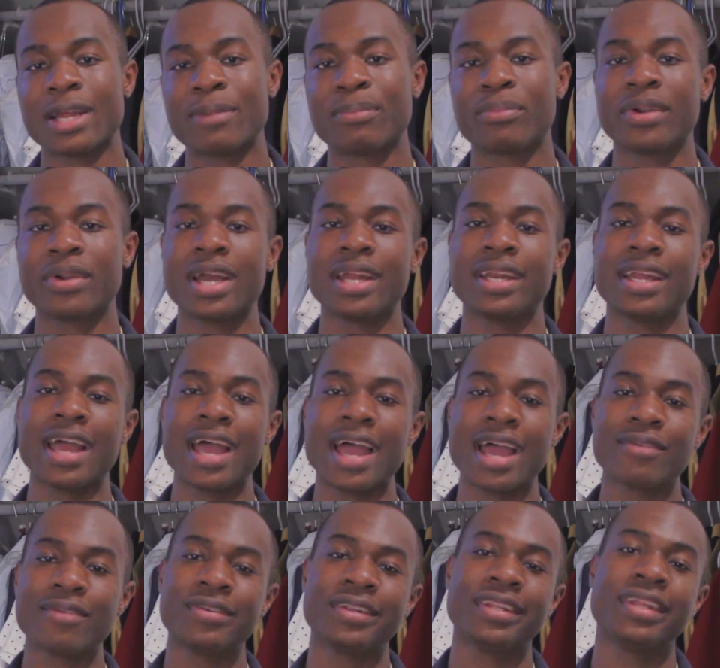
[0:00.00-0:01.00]
that brand
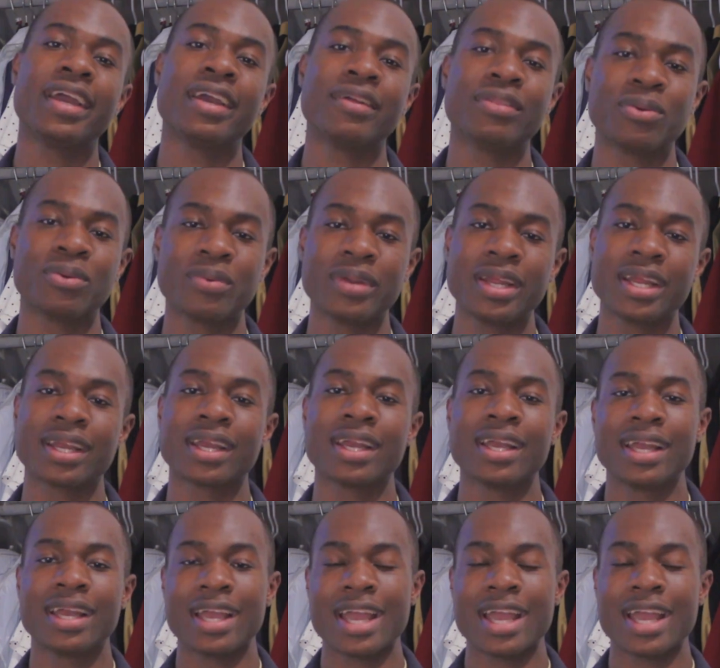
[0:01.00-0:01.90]
every day of the week